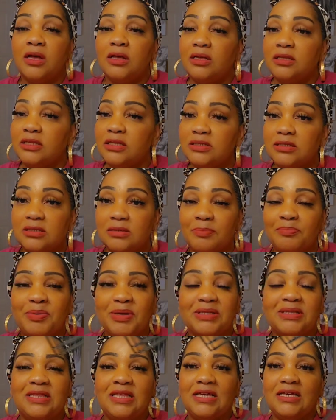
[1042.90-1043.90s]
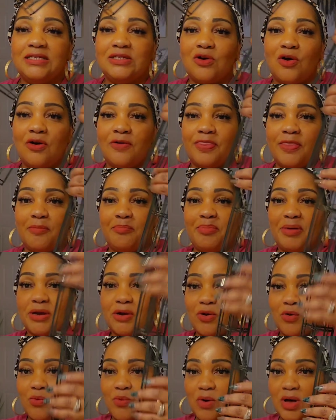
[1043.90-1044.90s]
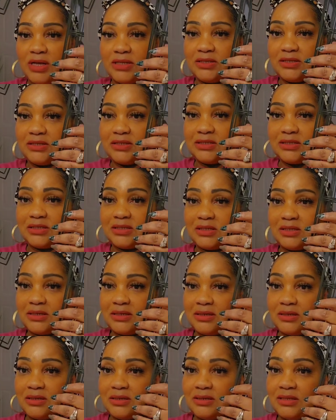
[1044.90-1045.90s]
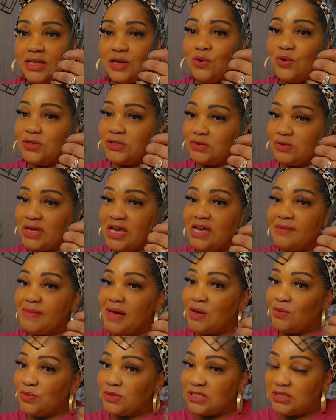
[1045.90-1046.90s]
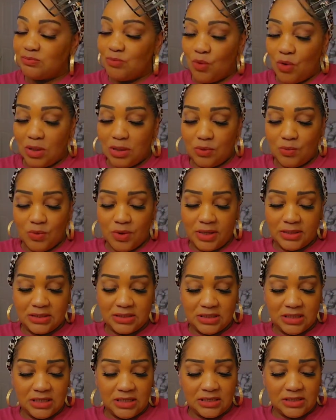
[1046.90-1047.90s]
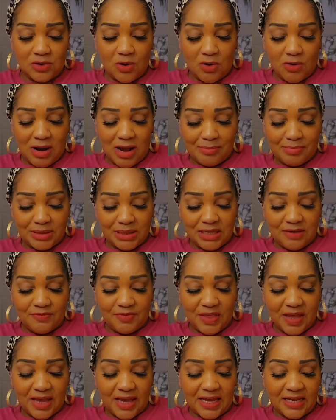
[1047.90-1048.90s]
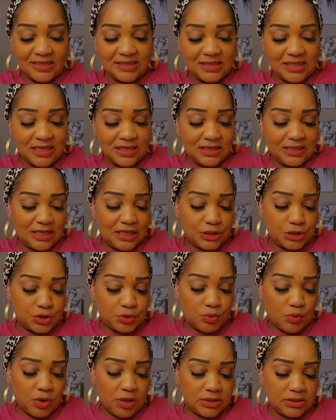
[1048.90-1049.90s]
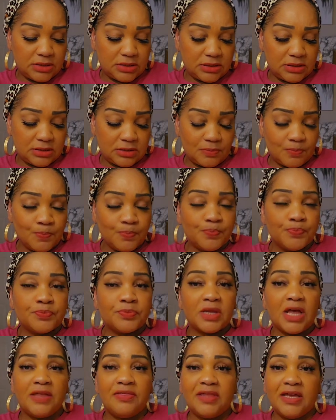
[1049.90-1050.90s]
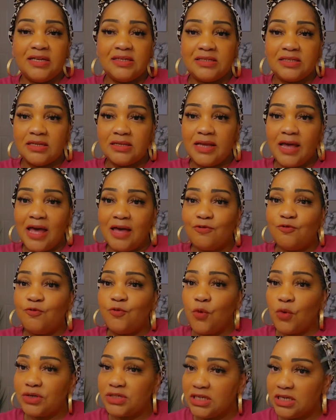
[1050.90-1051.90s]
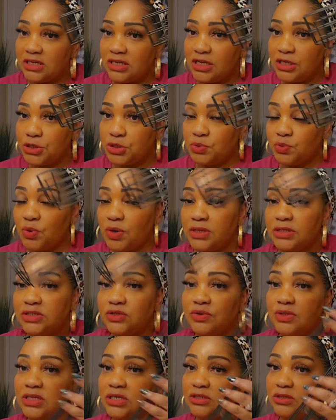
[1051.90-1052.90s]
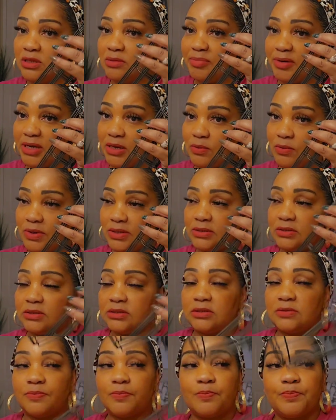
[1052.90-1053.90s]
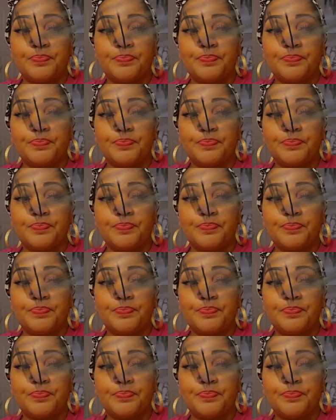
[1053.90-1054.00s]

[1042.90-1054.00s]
This, But these are the bigger ones. They also came out with smaller ones. These are, I believe, the 18-inch ones. And they did have 14-inch ones. So these are the big ones.